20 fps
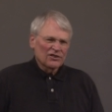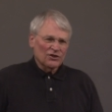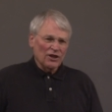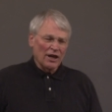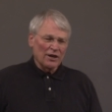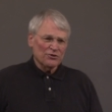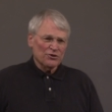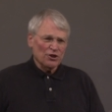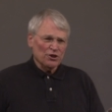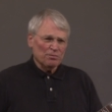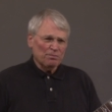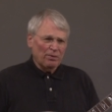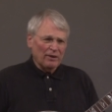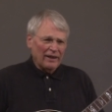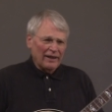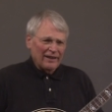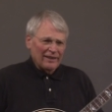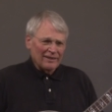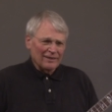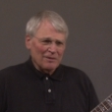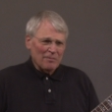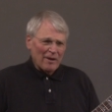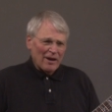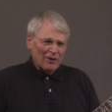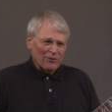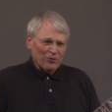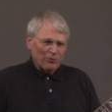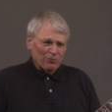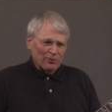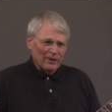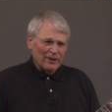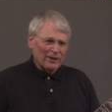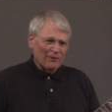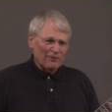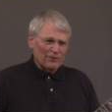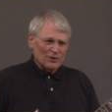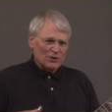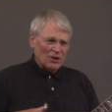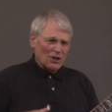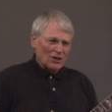uh, just playing about three
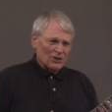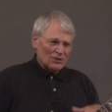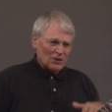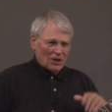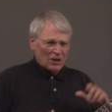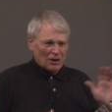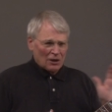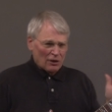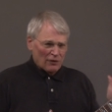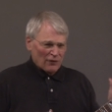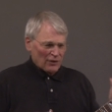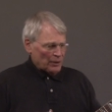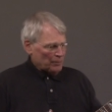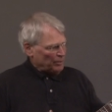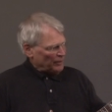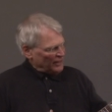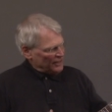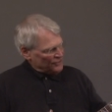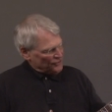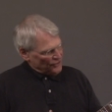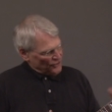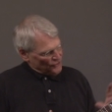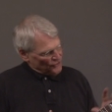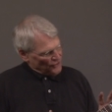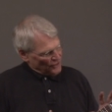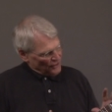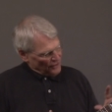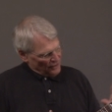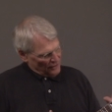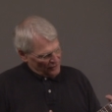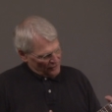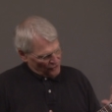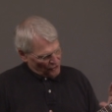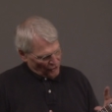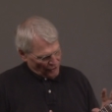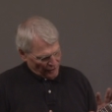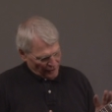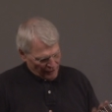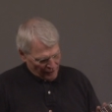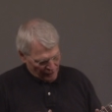different songs all over the place just to, so
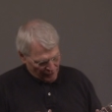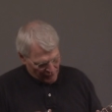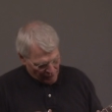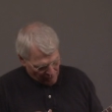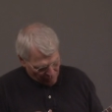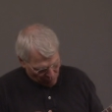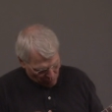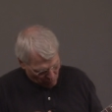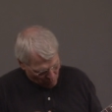you can hear the different